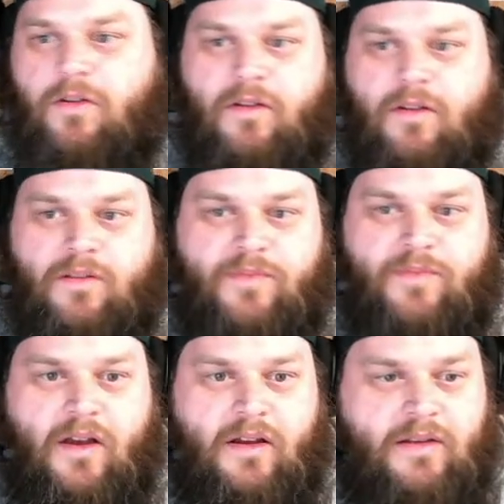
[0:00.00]
on
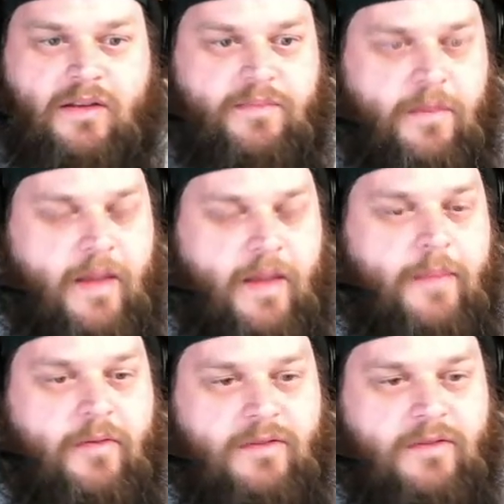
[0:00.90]
a paper or
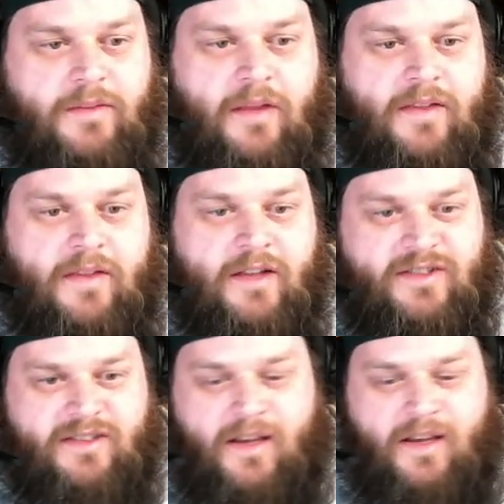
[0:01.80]
something like that, just cite
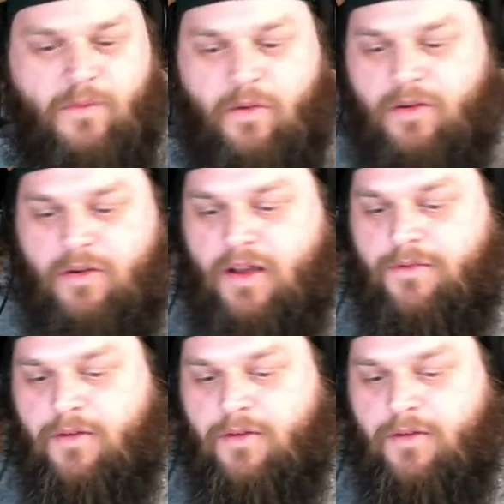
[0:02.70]
where you got it from.